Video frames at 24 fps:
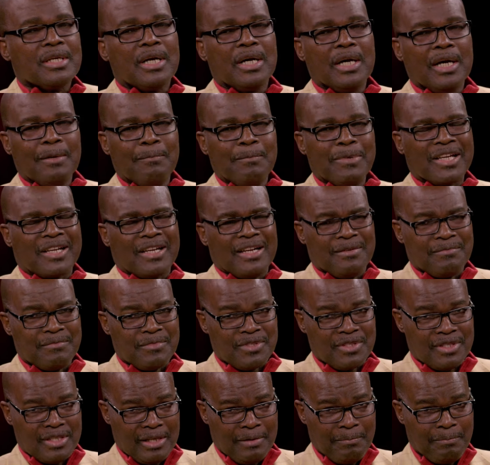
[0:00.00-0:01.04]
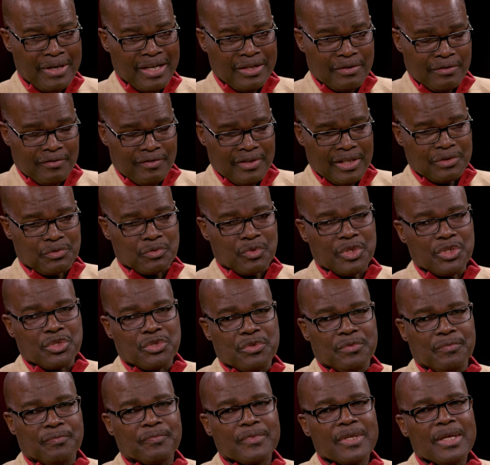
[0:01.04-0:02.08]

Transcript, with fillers: uh, becomes uh, part of that question.